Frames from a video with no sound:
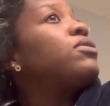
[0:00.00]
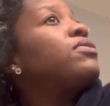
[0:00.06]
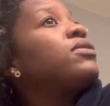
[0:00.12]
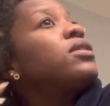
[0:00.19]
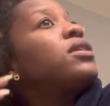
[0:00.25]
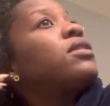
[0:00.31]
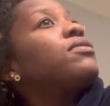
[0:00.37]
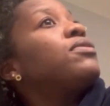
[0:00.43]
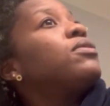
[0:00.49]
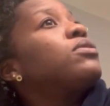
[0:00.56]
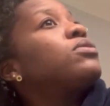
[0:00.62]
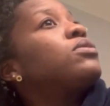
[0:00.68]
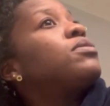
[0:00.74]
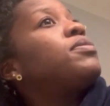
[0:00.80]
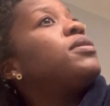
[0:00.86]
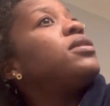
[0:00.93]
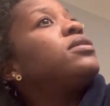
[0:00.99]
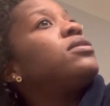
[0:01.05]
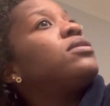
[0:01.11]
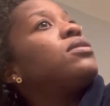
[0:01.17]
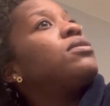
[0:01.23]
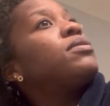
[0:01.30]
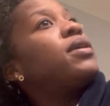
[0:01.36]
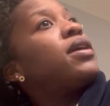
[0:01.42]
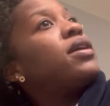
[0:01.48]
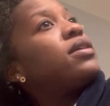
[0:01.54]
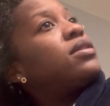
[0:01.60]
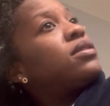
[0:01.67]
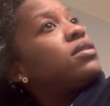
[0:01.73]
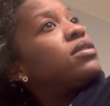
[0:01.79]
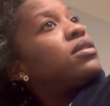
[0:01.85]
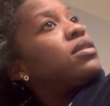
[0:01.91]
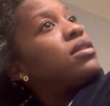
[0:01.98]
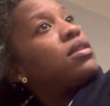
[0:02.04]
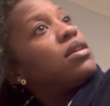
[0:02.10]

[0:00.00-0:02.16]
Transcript: for like folks with PCOS.